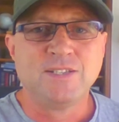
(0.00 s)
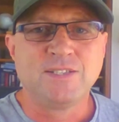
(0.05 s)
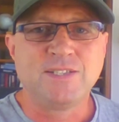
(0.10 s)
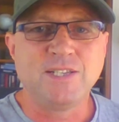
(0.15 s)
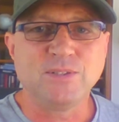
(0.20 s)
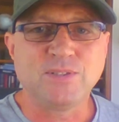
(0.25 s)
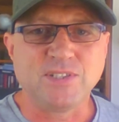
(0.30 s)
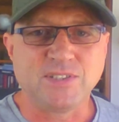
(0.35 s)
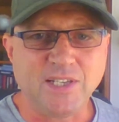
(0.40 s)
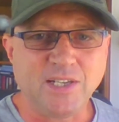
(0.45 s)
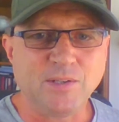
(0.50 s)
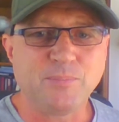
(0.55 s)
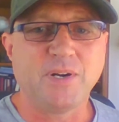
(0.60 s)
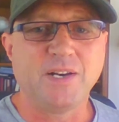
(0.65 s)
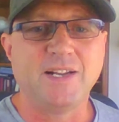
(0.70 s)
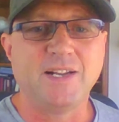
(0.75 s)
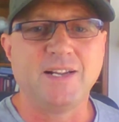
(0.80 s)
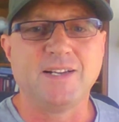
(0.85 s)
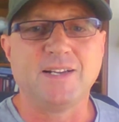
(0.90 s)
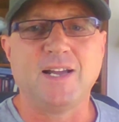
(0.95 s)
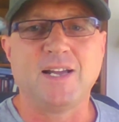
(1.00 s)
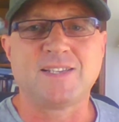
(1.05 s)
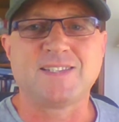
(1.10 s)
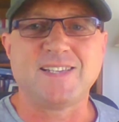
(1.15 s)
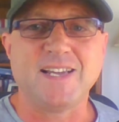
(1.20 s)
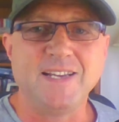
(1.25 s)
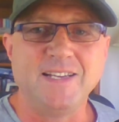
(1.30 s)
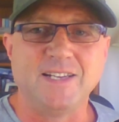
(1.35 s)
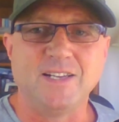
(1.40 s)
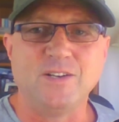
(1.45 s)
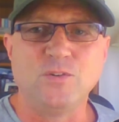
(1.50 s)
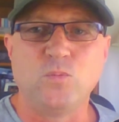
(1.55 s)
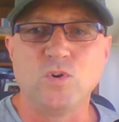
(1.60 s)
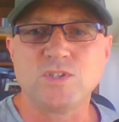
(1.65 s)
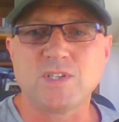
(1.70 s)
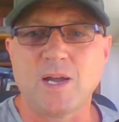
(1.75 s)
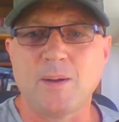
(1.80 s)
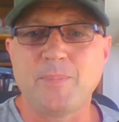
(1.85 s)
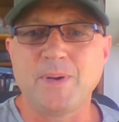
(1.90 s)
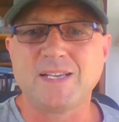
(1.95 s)
Celtic did bring in a signing.
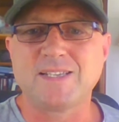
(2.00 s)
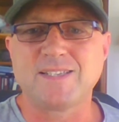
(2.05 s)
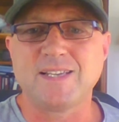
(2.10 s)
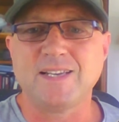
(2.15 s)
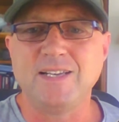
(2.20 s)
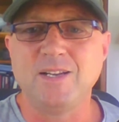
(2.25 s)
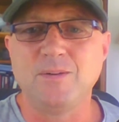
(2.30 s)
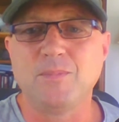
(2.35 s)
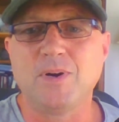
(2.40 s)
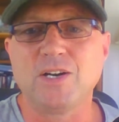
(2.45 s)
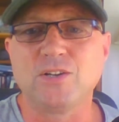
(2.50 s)
Was it a big signing?